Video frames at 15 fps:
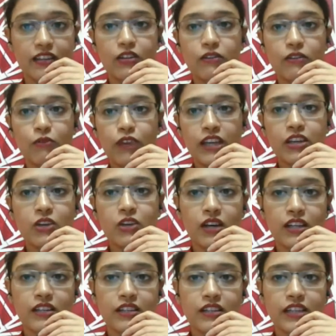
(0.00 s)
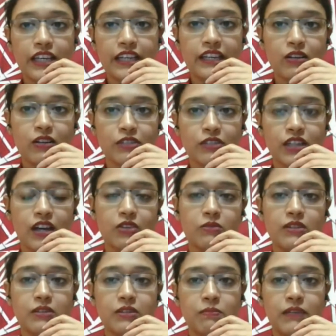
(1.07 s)
when you are in the heat of an
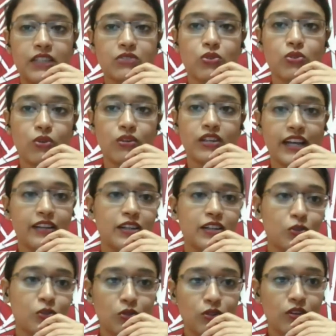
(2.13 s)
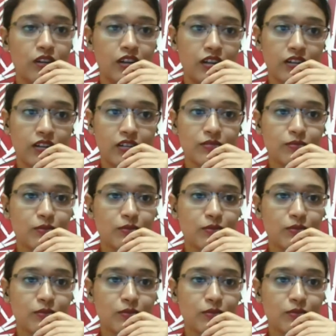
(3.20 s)
argument, please don't get into a